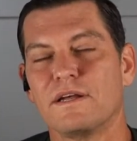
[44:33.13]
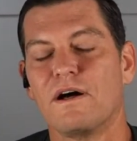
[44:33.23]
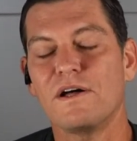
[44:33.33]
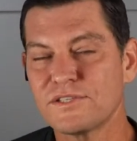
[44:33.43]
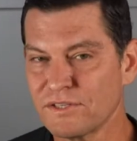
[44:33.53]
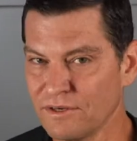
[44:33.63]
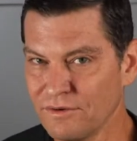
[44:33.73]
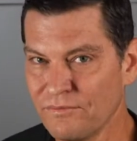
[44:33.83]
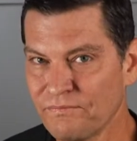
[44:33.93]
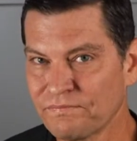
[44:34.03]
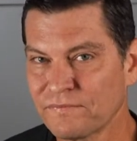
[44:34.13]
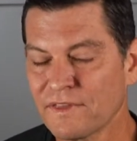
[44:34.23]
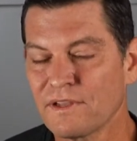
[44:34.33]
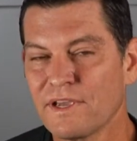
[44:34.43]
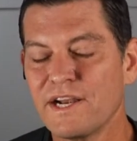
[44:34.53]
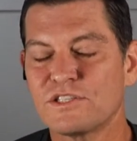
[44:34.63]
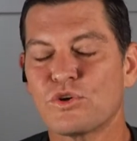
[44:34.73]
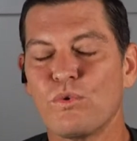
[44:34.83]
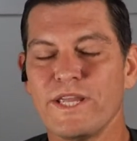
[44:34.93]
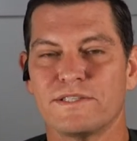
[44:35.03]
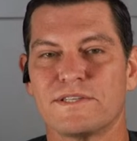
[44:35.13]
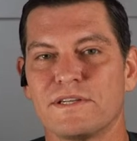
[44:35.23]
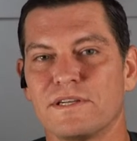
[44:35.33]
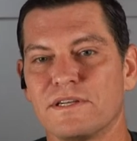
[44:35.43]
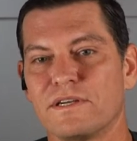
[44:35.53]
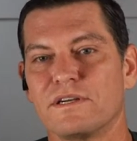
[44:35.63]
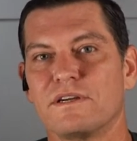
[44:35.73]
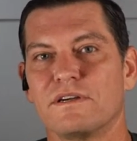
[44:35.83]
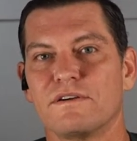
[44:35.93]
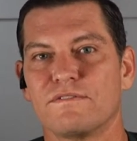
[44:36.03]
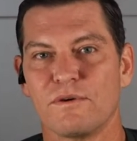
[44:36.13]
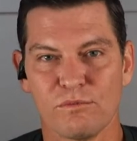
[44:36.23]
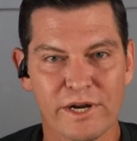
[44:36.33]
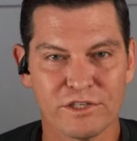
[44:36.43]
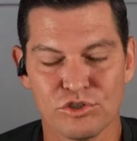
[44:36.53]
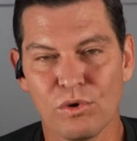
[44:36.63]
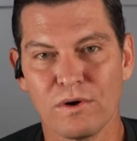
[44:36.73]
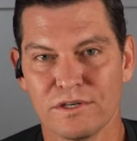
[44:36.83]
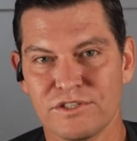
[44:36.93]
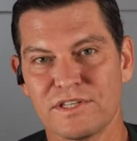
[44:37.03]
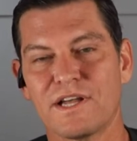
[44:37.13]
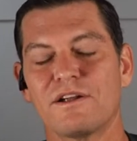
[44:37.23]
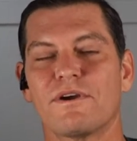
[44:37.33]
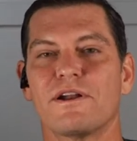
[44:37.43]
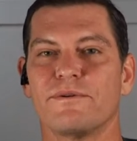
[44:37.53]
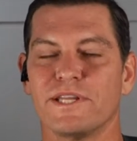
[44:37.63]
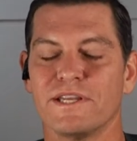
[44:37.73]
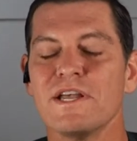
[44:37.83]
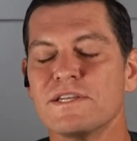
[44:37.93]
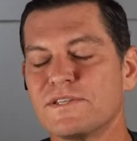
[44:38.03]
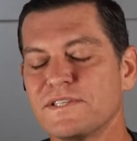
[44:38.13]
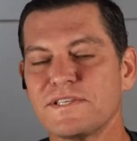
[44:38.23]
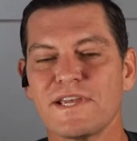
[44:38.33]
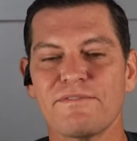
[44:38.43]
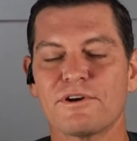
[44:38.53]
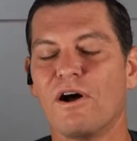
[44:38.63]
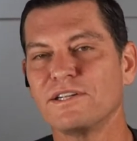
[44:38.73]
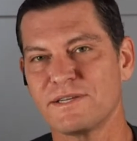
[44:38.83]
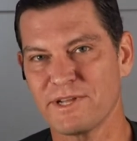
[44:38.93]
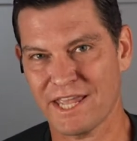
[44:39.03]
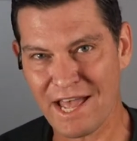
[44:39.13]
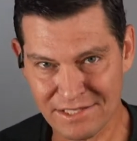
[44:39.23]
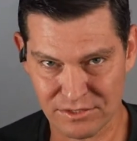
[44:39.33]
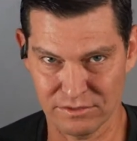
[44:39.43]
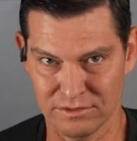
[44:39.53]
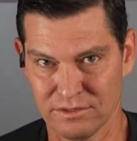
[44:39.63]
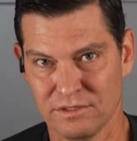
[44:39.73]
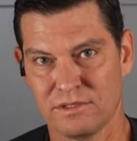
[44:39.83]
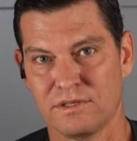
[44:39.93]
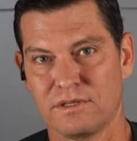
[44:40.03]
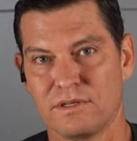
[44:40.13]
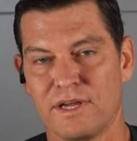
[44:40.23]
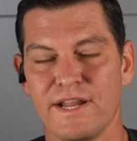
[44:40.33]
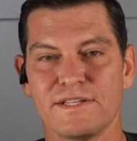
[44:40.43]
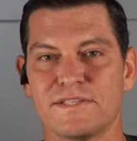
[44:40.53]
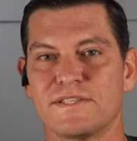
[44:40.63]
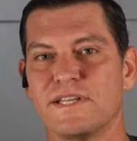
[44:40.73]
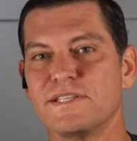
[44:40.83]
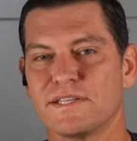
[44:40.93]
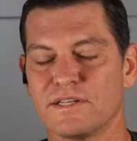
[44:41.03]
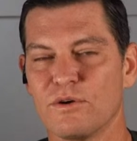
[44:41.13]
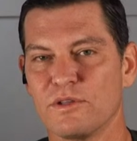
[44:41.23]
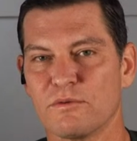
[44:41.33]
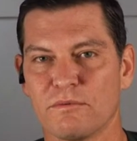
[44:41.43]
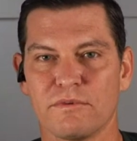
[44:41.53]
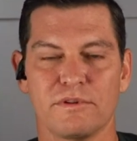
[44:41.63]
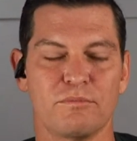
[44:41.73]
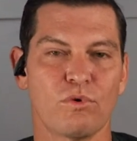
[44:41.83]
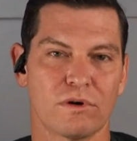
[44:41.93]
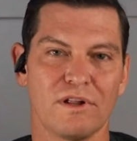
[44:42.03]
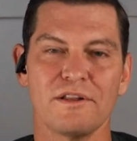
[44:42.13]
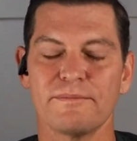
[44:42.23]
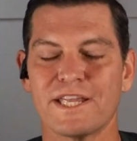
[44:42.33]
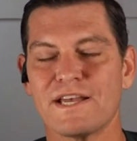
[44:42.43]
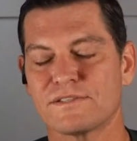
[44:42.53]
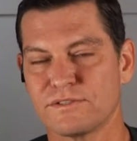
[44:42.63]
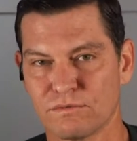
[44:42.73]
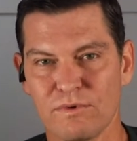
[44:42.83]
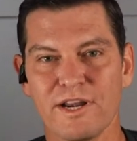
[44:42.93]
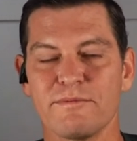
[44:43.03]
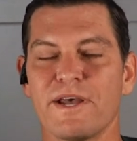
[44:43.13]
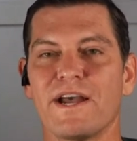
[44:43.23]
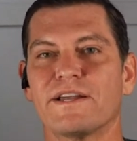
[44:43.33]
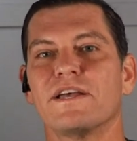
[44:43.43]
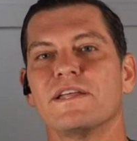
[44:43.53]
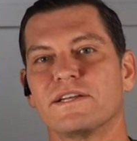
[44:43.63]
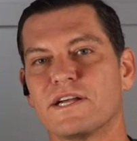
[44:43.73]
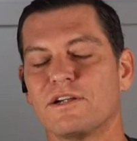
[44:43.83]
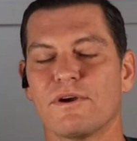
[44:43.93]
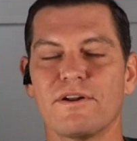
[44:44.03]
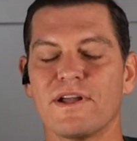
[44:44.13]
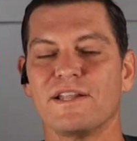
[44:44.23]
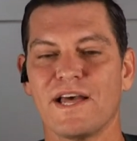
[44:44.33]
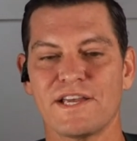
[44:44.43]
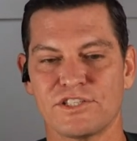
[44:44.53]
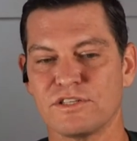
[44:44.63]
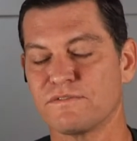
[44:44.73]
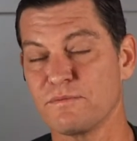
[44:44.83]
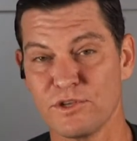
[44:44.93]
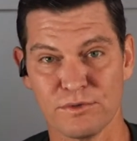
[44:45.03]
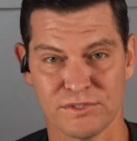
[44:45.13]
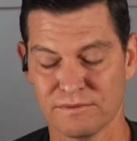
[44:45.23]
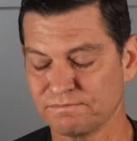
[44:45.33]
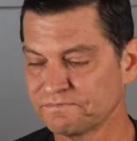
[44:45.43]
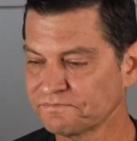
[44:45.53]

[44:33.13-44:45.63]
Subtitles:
Also, I had a tweet from Rick George, the Colorado AD. So this is after Alton McCaskill announces that he's going to go in the portal. Alton McCaskill is a running back that Colorado got last year from Houston.